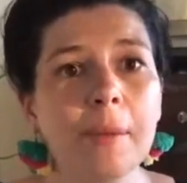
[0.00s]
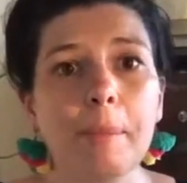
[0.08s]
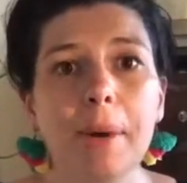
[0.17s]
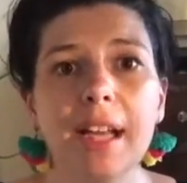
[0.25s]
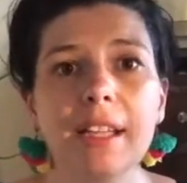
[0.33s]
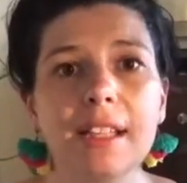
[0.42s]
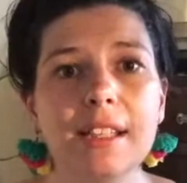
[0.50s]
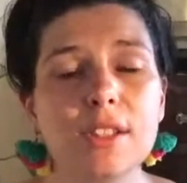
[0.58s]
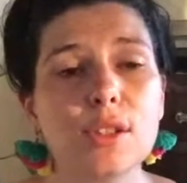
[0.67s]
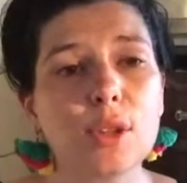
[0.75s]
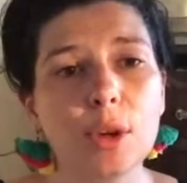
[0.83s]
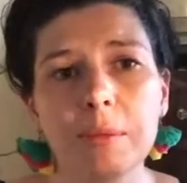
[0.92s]
But there's
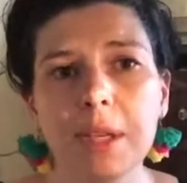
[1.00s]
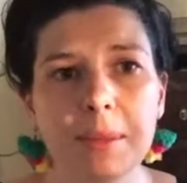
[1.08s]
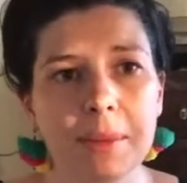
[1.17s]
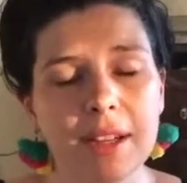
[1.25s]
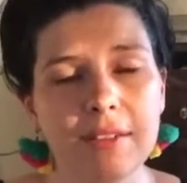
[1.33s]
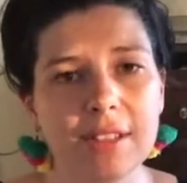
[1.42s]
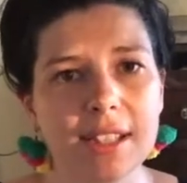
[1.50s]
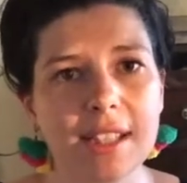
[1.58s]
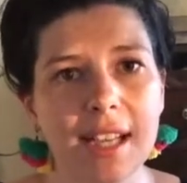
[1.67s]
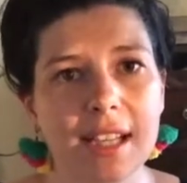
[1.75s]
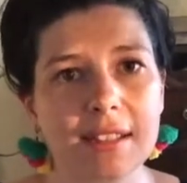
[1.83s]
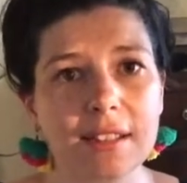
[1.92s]
so many benefits
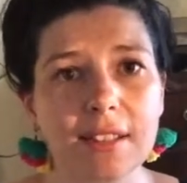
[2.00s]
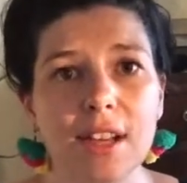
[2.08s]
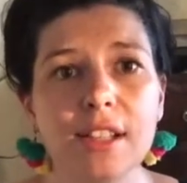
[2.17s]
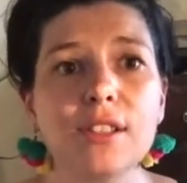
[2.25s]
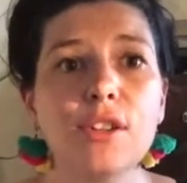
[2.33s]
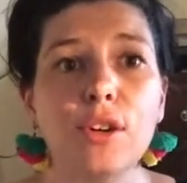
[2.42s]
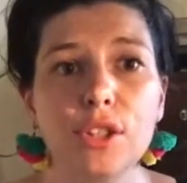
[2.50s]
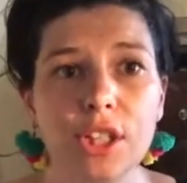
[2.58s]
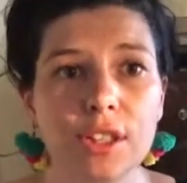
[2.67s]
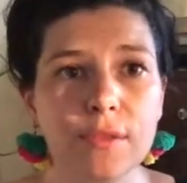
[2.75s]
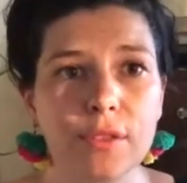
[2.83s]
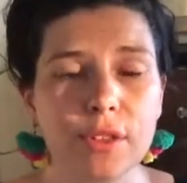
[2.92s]
to exercise, not
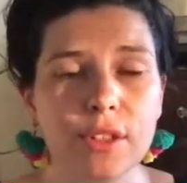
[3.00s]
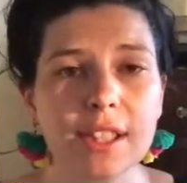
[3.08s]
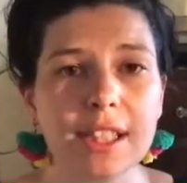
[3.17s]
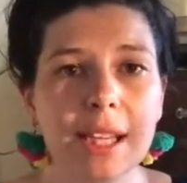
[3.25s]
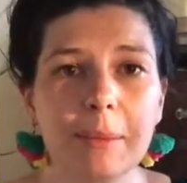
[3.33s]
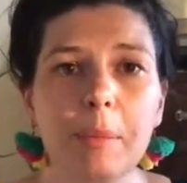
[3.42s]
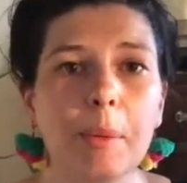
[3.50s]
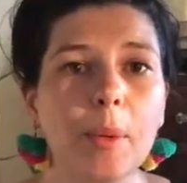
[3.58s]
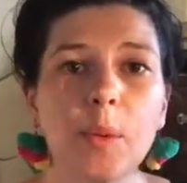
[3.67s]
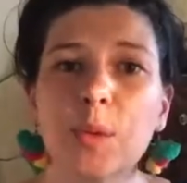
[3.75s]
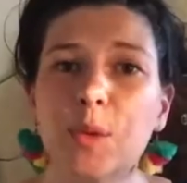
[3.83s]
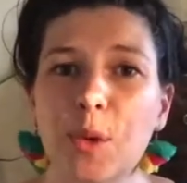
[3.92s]
just for your sleep, but
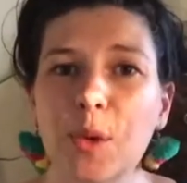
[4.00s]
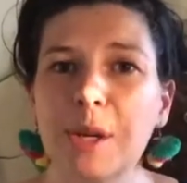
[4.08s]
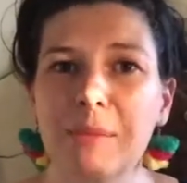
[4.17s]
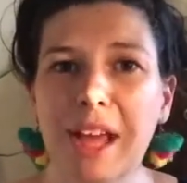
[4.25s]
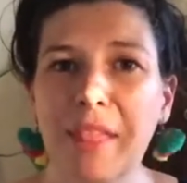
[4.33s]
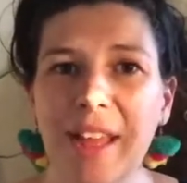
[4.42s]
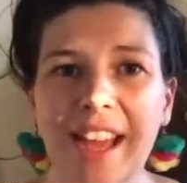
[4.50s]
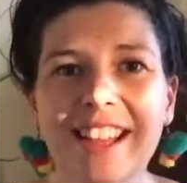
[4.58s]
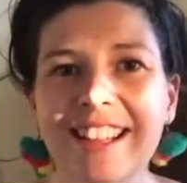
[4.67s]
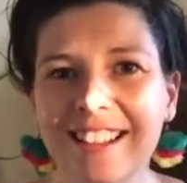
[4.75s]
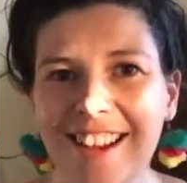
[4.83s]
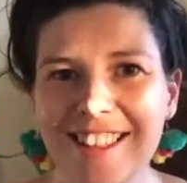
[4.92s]
we will talk about that
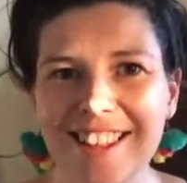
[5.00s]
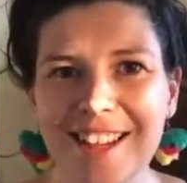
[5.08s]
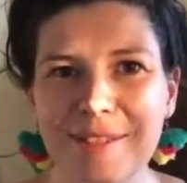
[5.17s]
in other